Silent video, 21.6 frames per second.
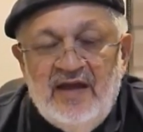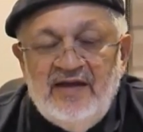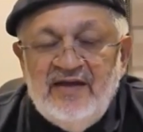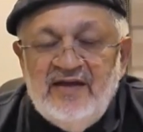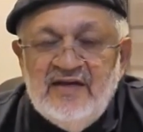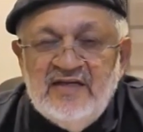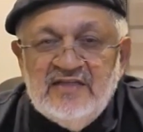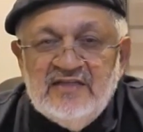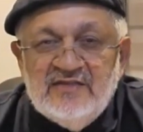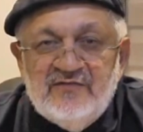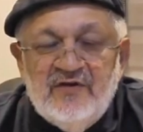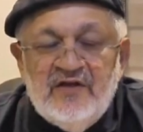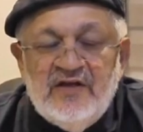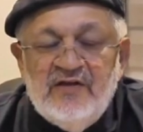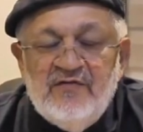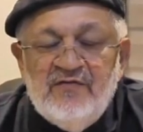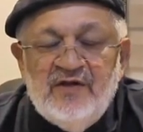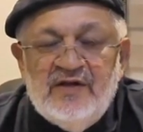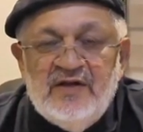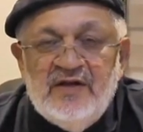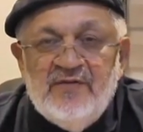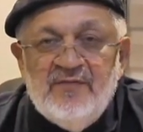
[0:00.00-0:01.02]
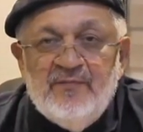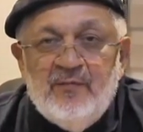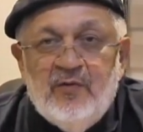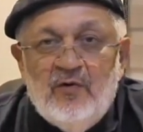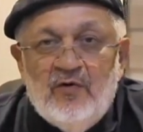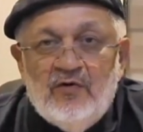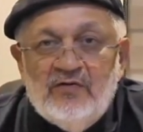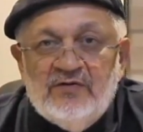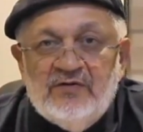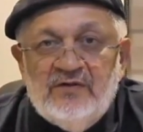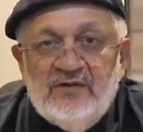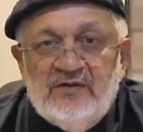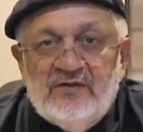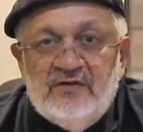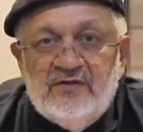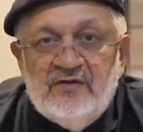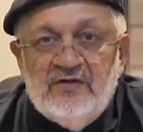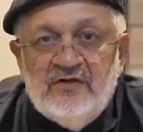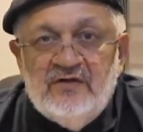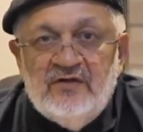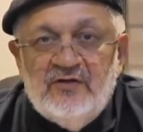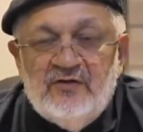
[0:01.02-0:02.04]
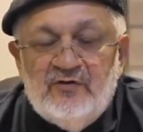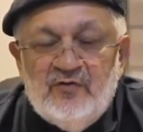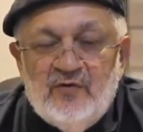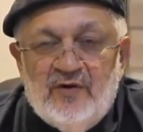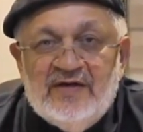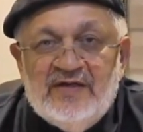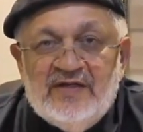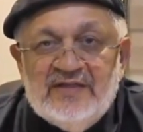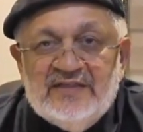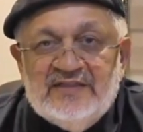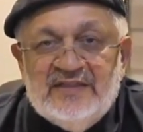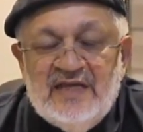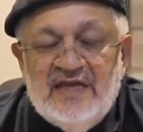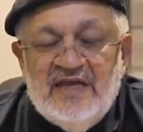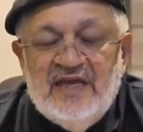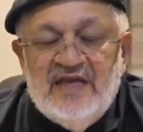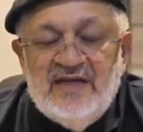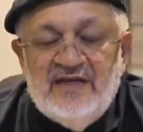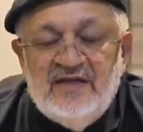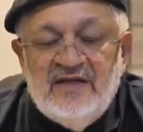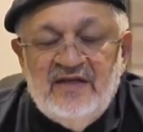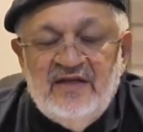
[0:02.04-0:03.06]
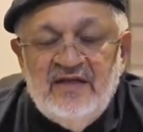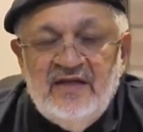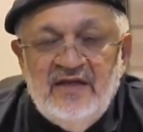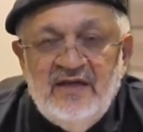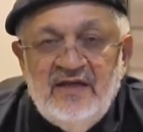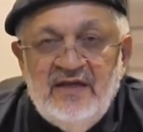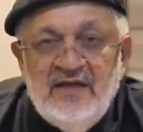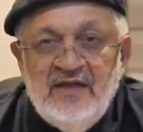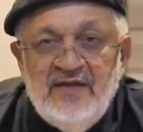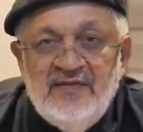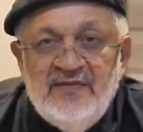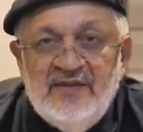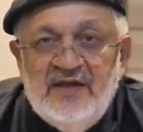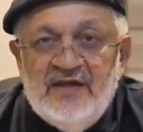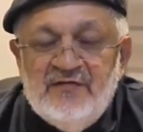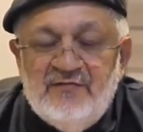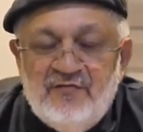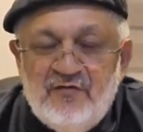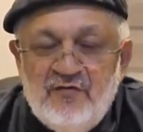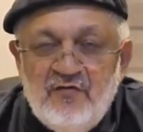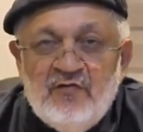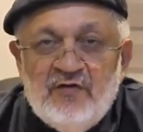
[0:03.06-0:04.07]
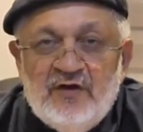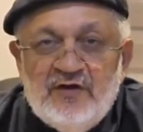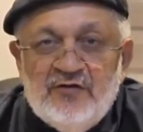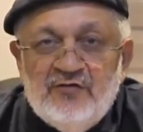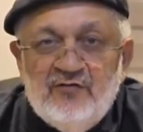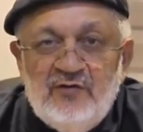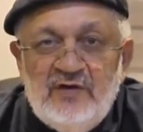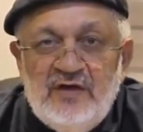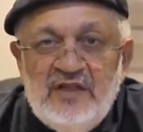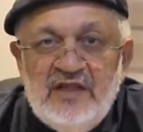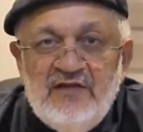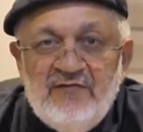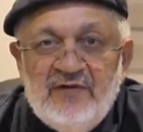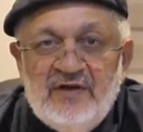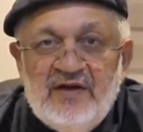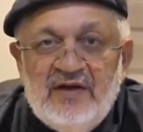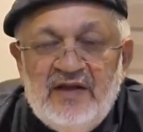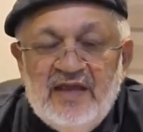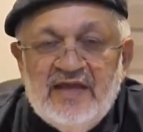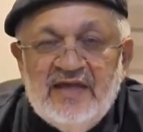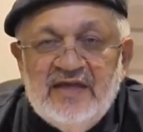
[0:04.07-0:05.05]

And it is very, very important to understand that if you want to leave a